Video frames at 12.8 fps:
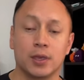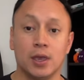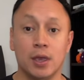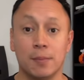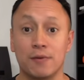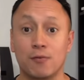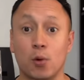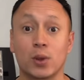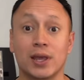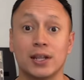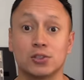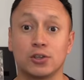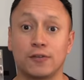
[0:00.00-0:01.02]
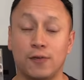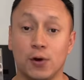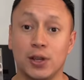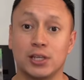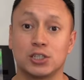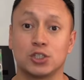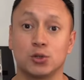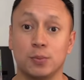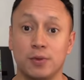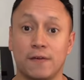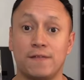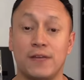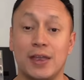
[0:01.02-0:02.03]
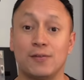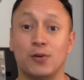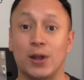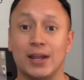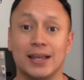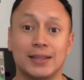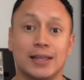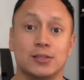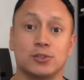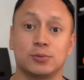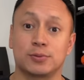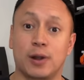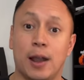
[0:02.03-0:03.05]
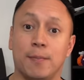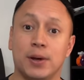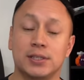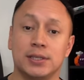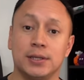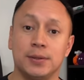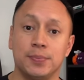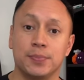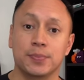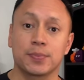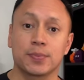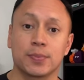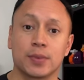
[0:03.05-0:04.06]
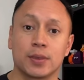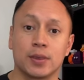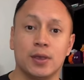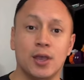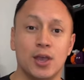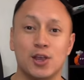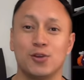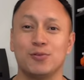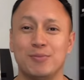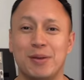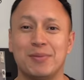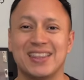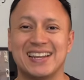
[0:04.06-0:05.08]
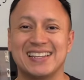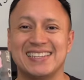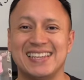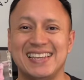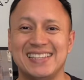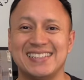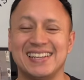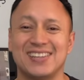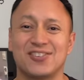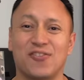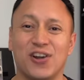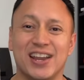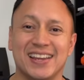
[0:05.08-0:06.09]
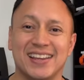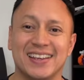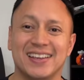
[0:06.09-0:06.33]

Before we get into the footage, do me a favor and hit that subscribe button. Toasty! Remember that it's easy and it's free.